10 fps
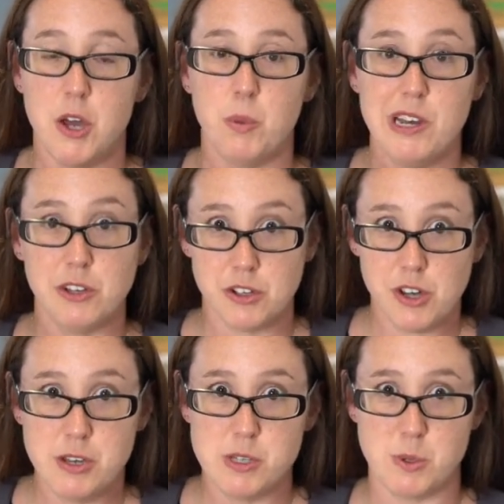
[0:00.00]
We look at
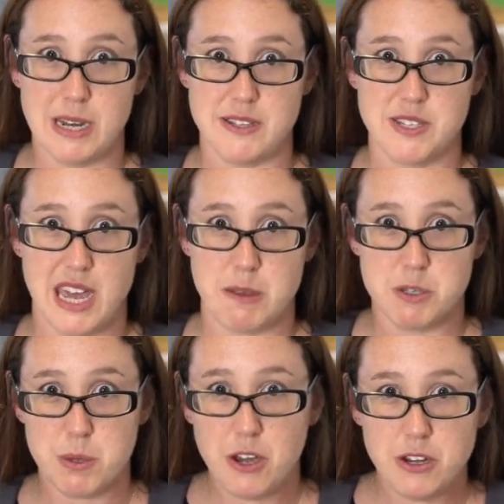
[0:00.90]
coastal landscapes, so
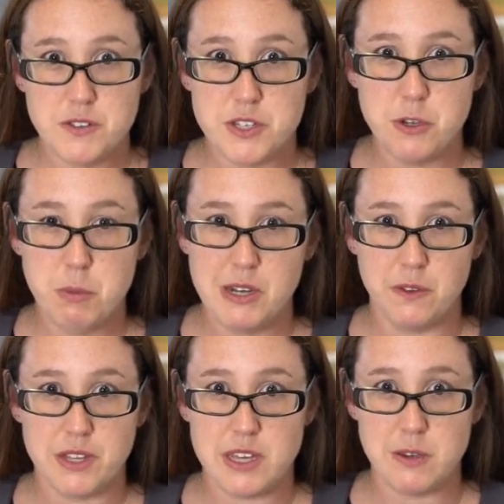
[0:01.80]
we kind of zoom in on
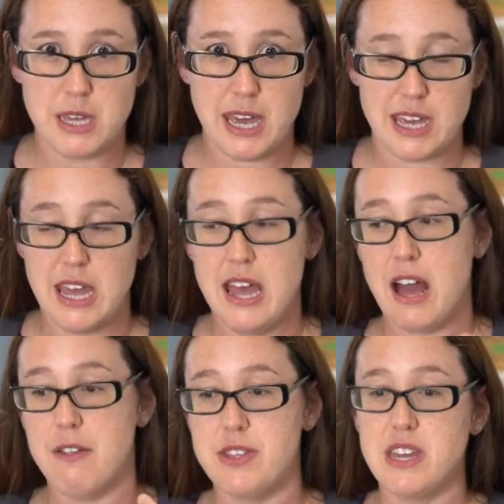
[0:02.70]
the UK
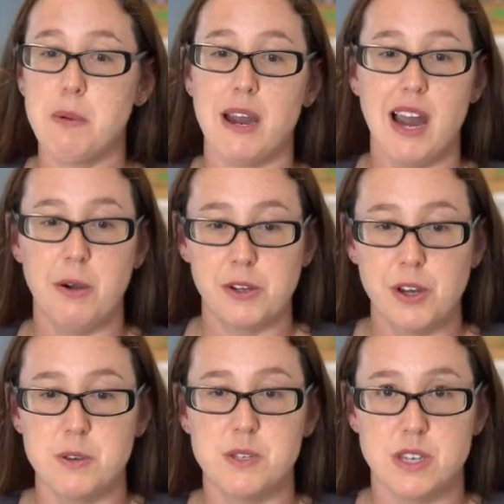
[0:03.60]
and think about how our
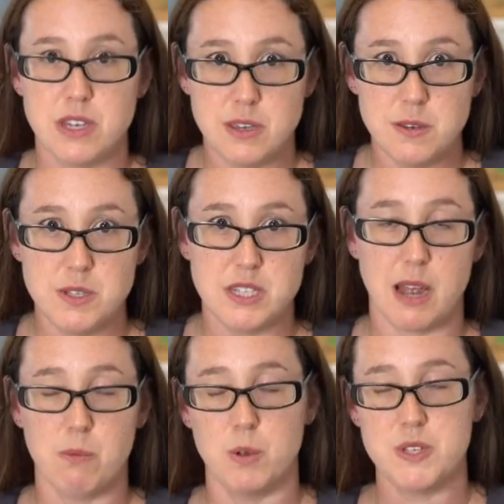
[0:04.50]
coasts are used
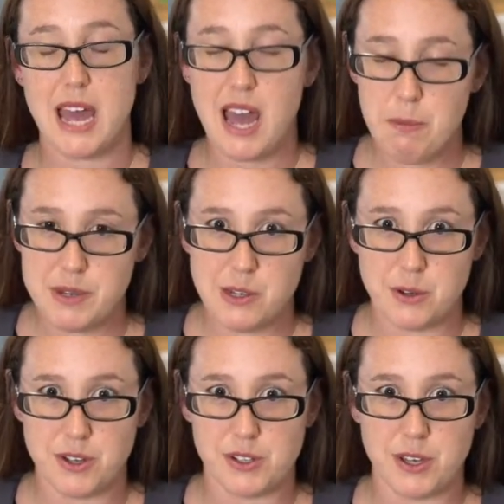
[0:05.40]
and what's happening on
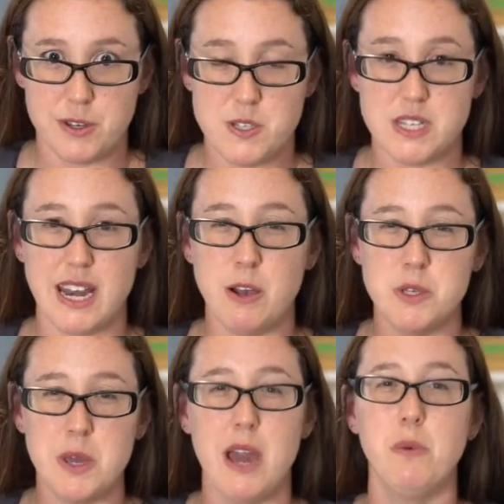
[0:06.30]
our coasts, and
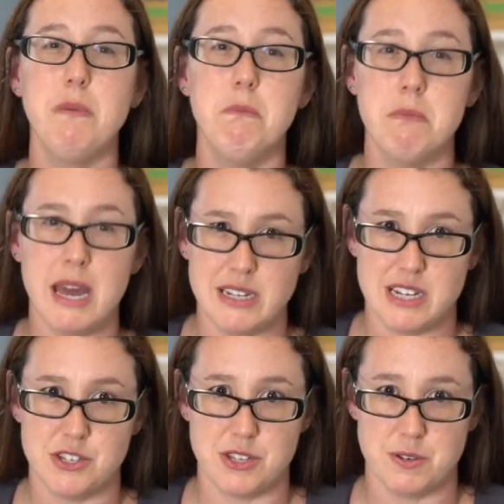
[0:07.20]
also how we
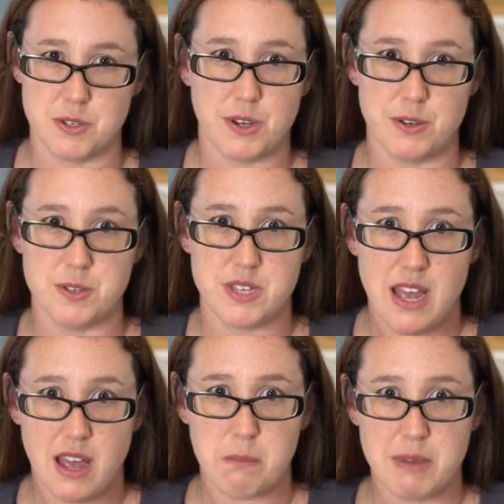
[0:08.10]
manage those coasts
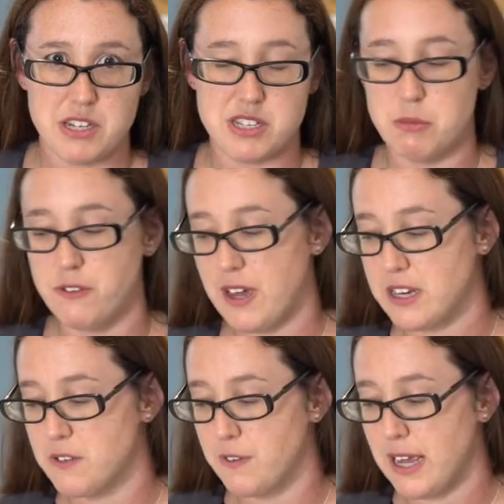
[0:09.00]
and manage them
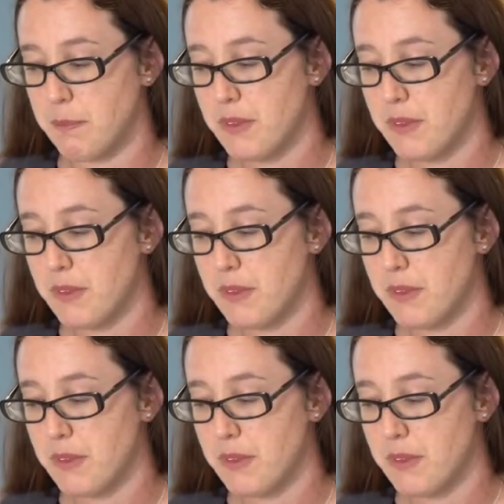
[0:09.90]
effectively.